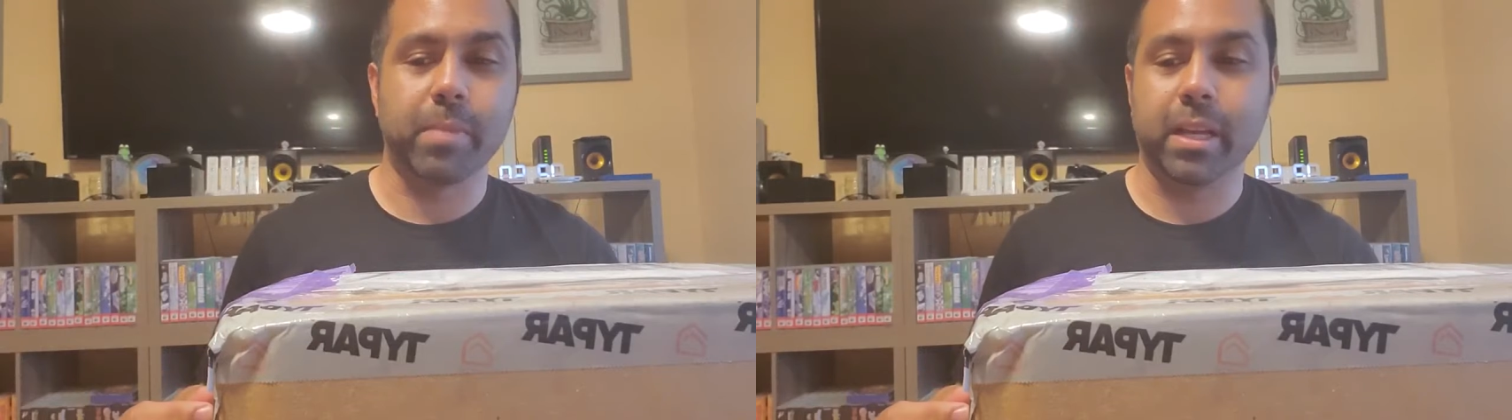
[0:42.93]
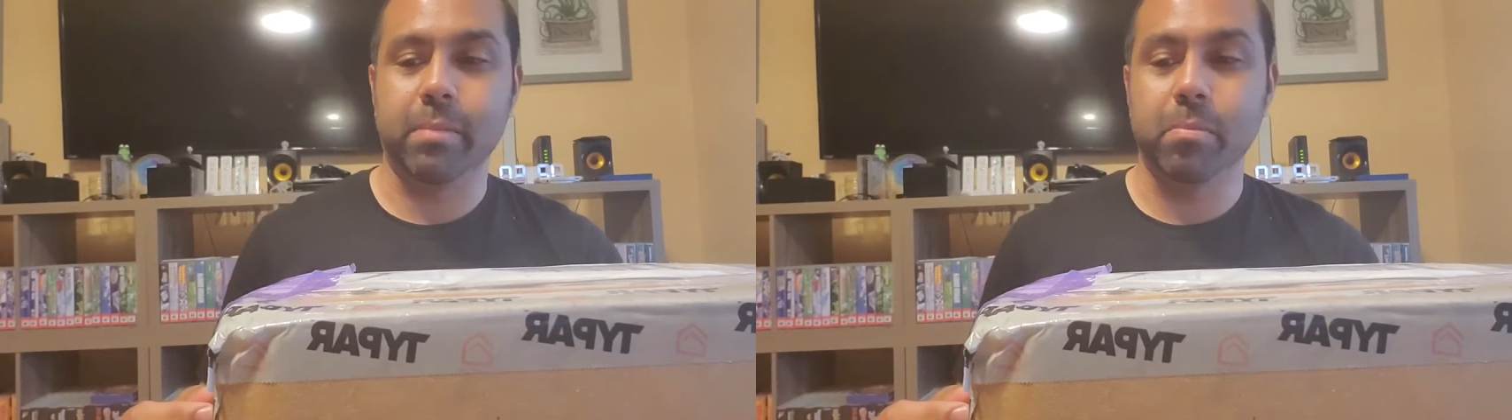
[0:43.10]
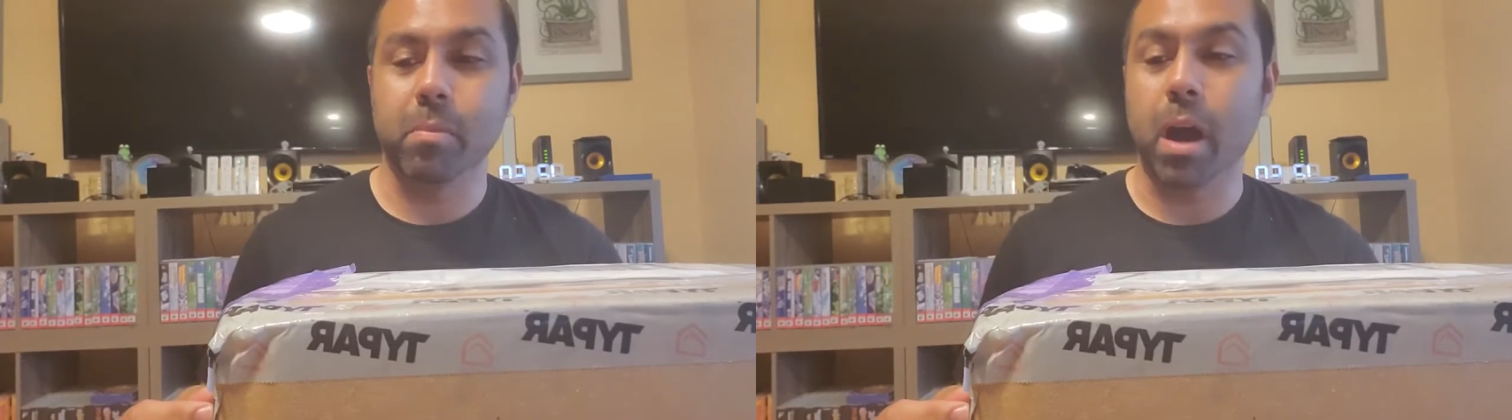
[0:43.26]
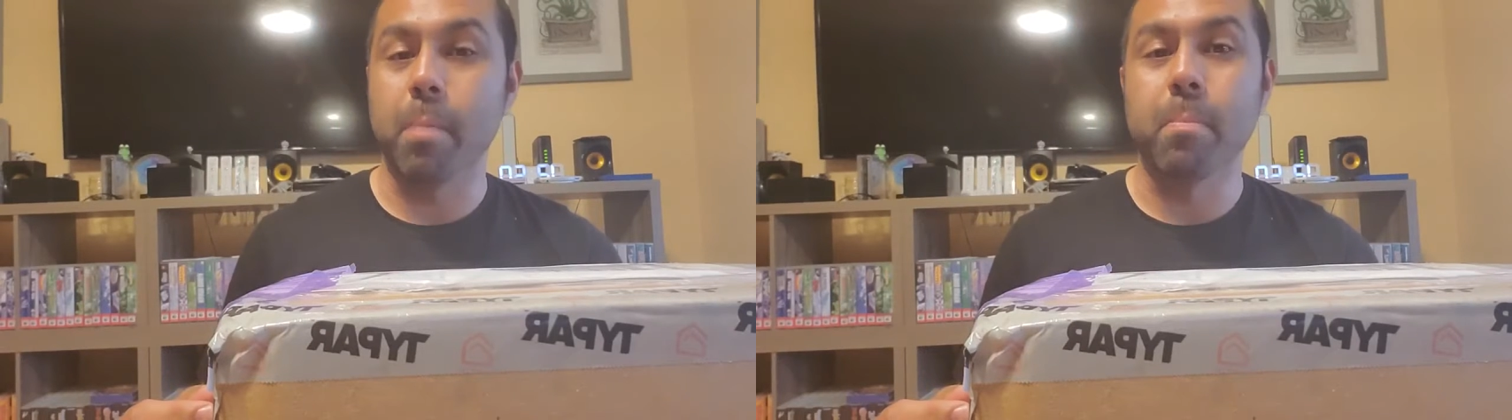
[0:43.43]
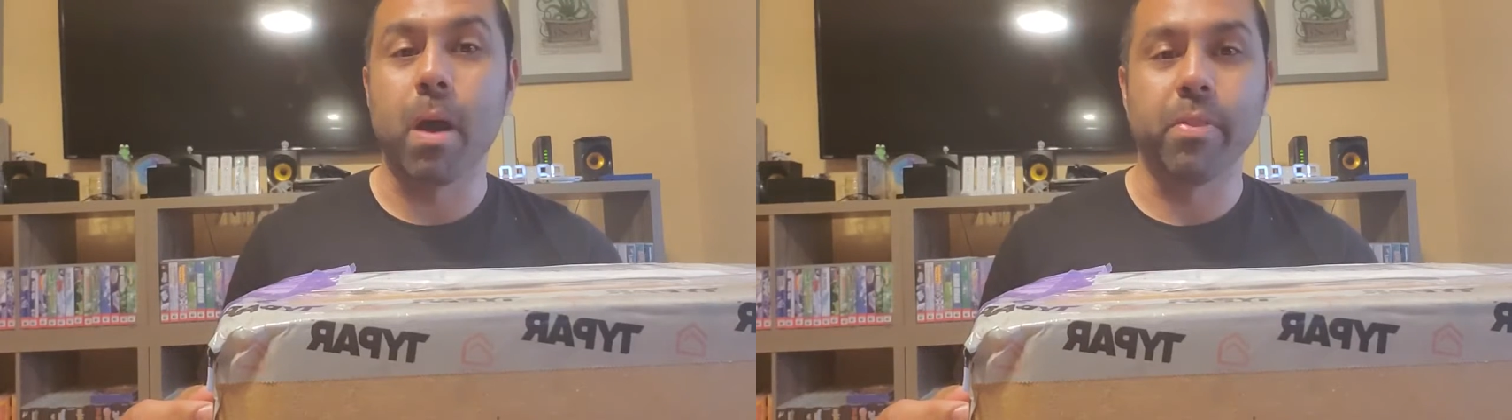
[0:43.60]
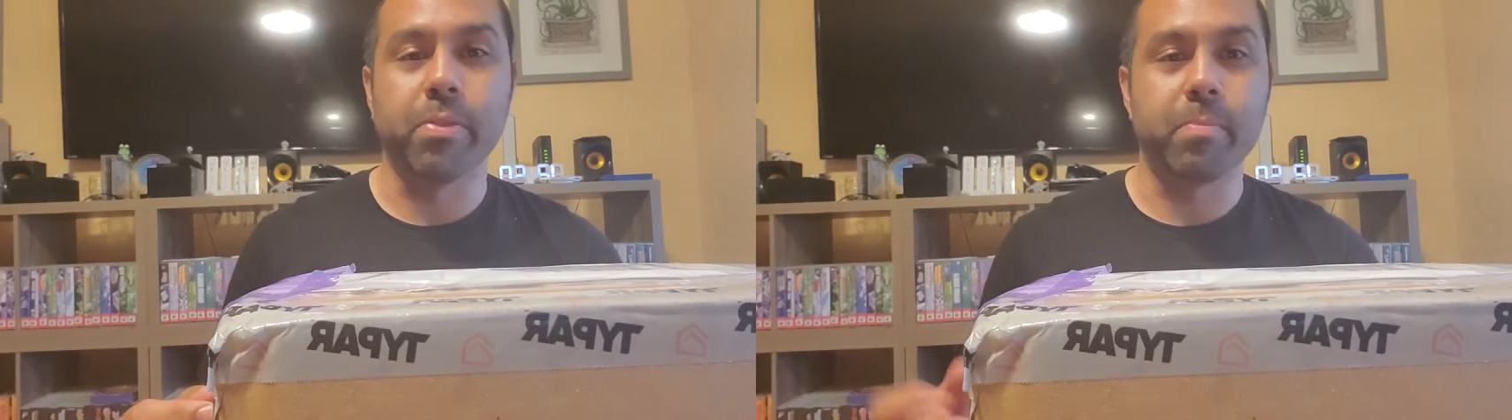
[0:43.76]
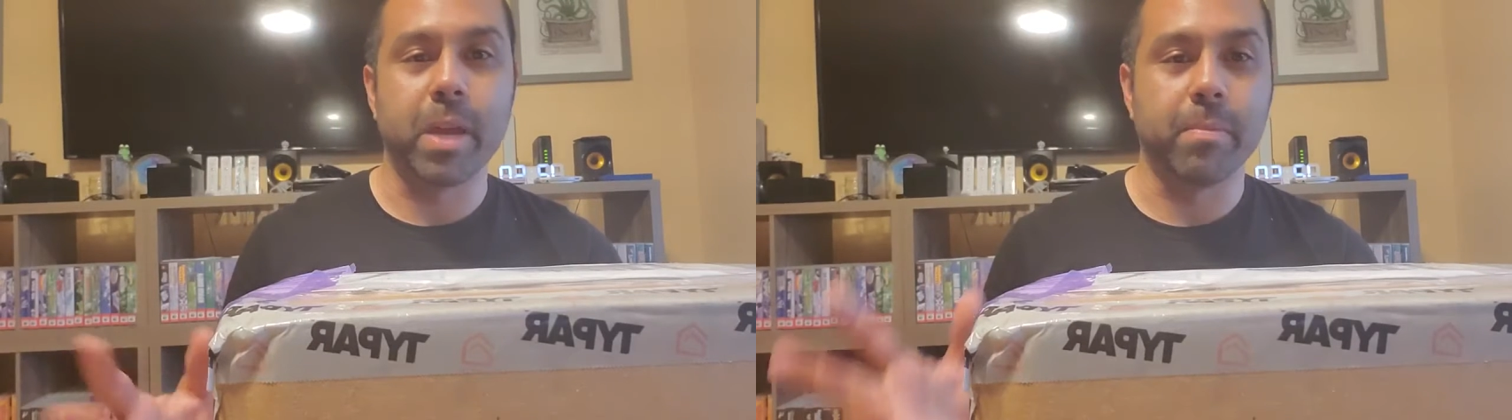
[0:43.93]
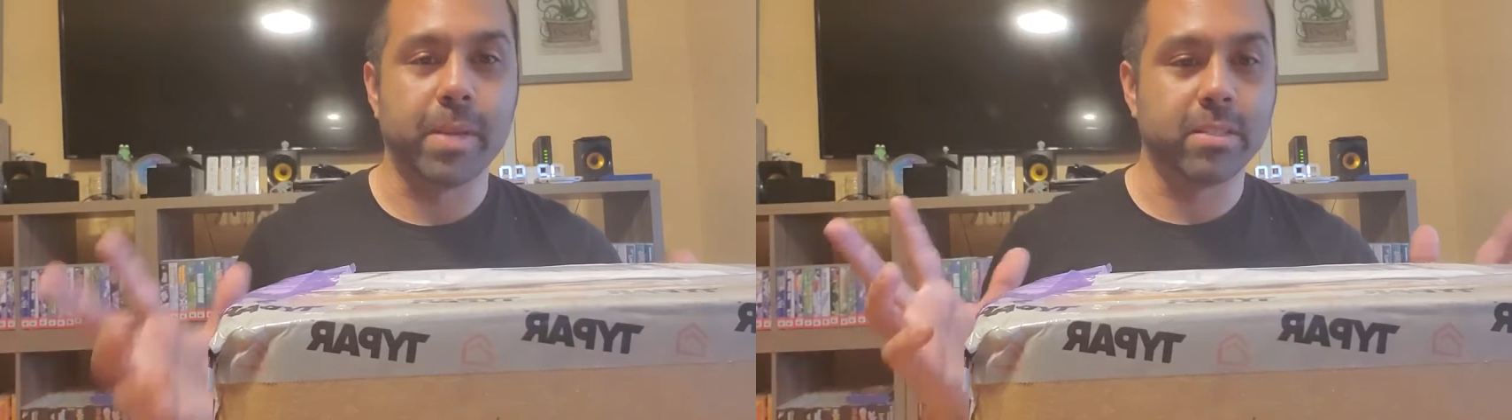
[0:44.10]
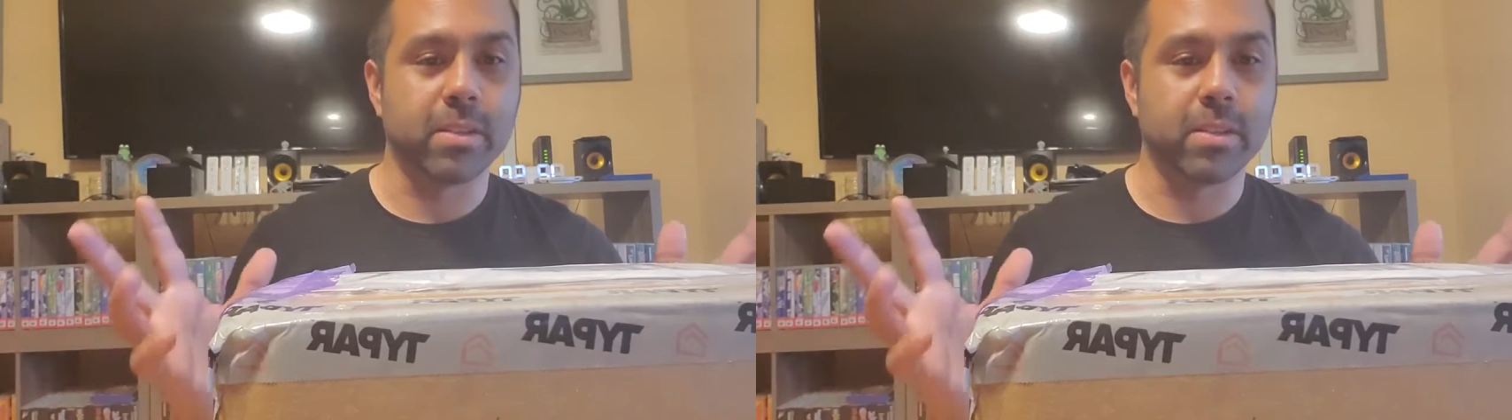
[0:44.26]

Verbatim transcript: like a month maybe.